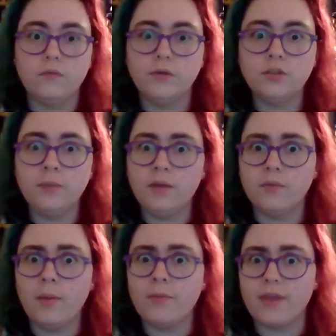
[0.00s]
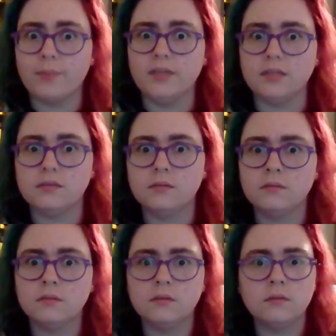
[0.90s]
Future me, remember that, please.
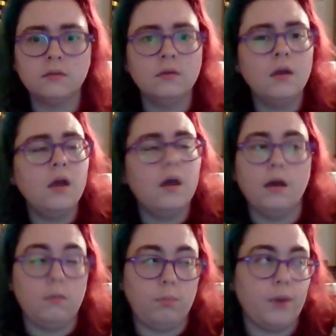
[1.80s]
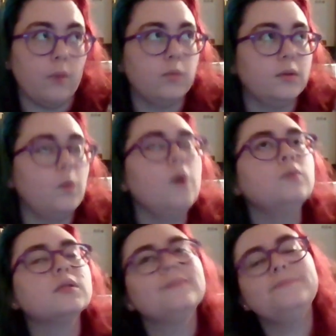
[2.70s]
Probably
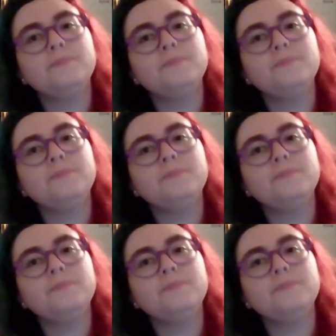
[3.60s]
won't.